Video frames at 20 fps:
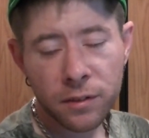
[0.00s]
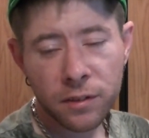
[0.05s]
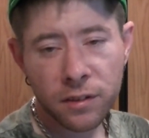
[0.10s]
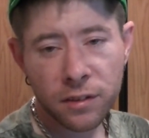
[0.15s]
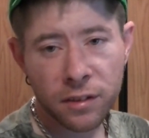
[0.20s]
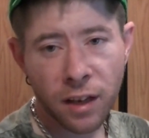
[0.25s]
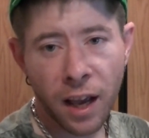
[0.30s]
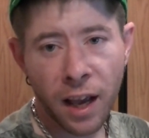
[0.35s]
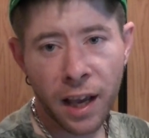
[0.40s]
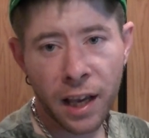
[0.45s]

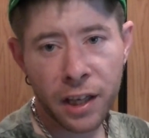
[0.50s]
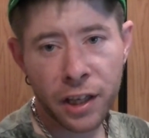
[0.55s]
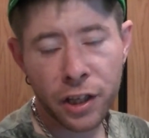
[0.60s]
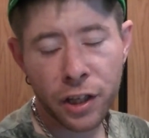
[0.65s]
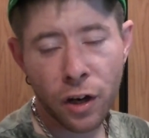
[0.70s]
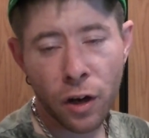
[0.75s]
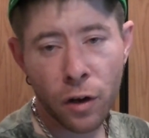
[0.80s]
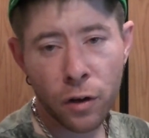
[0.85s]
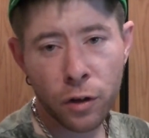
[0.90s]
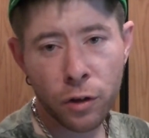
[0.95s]
saying, you
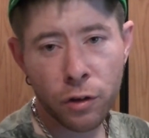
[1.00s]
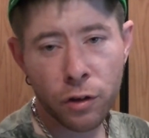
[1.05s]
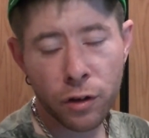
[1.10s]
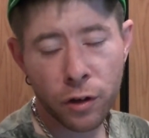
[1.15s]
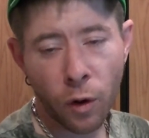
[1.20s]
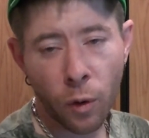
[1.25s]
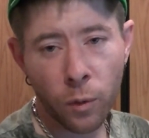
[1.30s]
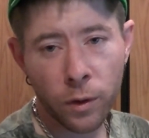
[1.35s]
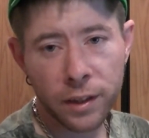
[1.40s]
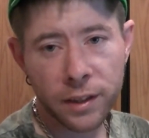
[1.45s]
know, you
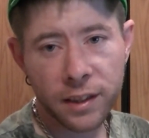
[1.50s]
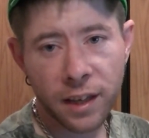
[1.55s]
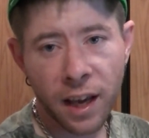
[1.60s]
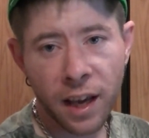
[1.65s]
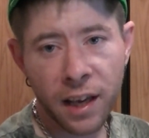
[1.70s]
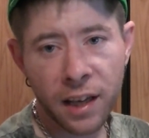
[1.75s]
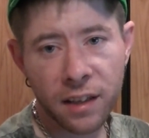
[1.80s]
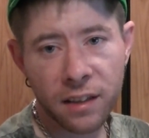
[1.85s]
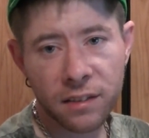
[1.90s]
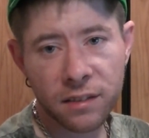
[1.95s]
can only
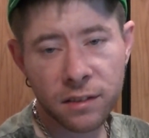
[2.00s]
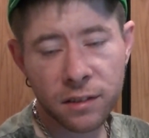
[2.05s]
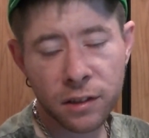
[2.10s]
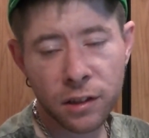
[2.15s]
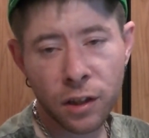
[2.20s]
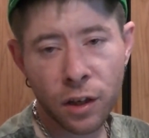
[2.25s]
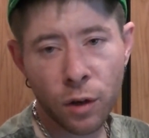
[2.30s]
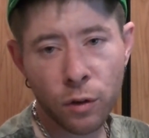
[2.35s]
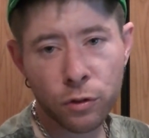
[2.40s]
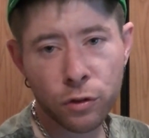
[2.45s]
take,
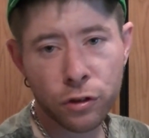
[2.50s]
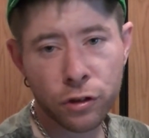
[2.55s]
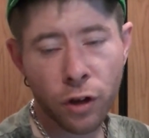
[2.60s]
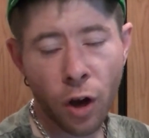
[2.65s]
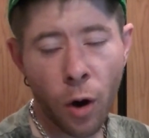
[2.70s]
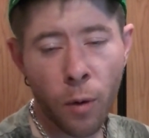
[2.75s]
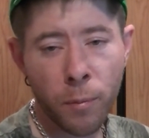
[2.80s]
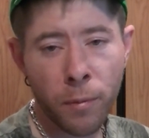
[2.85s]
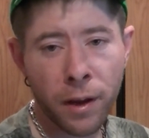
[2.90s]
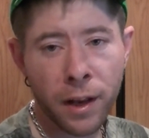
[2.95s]
you know,
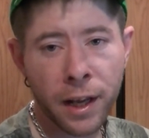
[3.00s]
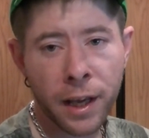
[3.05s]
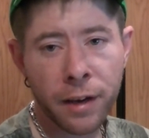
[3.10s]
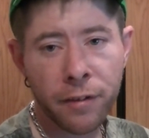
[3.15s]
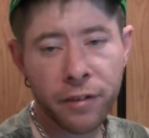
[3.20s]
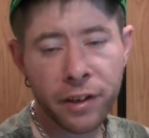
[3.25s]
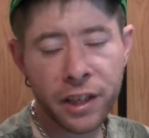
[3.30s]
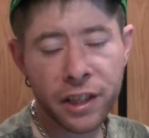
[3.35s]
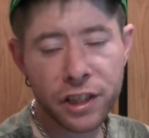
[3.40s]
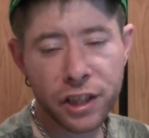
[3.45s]
so many
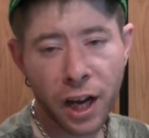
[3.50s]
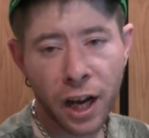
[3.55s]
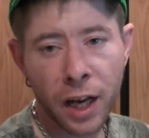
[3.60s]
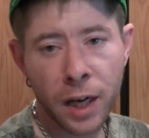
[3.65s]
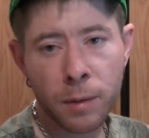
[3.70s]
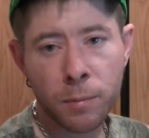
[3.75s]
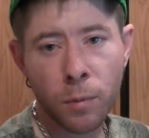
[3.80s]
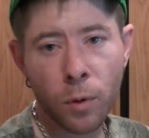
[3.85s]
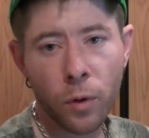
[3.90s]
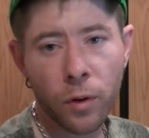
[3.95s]
of each
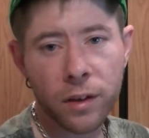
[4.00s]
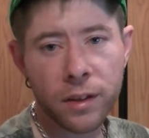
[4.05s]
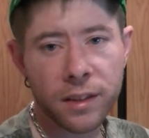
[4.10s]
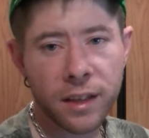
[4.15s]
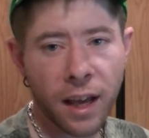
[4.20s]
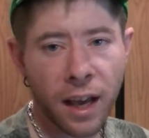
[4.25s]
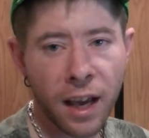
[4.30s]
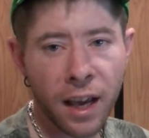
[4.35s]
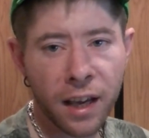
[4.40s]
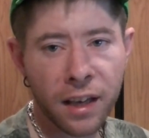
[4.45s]
animal a
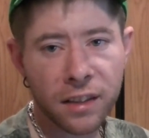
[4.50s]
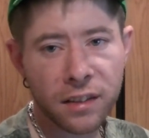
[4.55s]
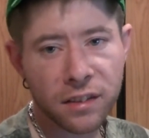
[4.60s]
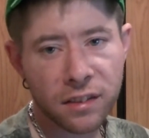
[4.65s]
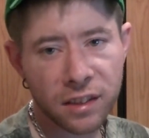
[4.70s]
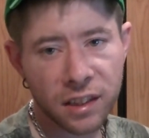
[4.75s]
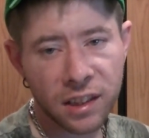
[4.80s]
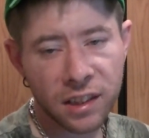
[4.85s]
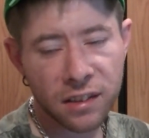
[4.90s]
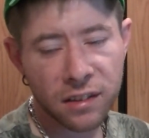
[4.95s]
day, a
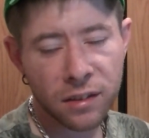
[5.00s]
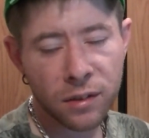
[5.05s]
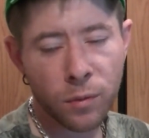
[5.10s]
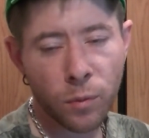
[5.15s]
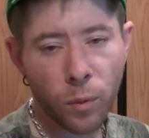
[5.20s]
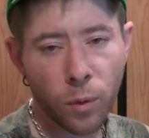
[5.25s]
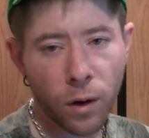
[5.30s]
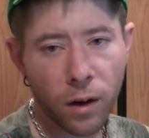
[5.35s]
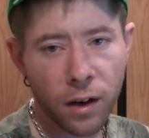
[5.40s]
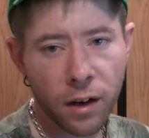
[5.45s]

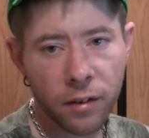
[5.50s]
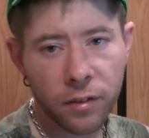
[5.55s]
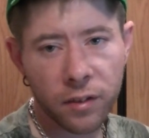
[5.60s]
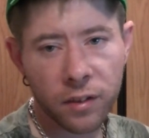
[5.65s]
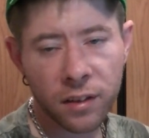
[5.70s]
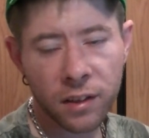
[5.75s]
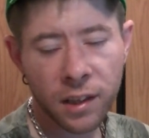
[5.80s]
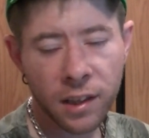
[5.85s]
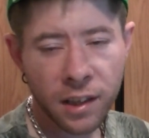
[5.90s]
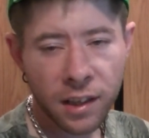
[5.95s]
season,
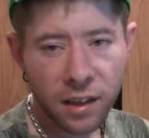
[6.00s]
whatever.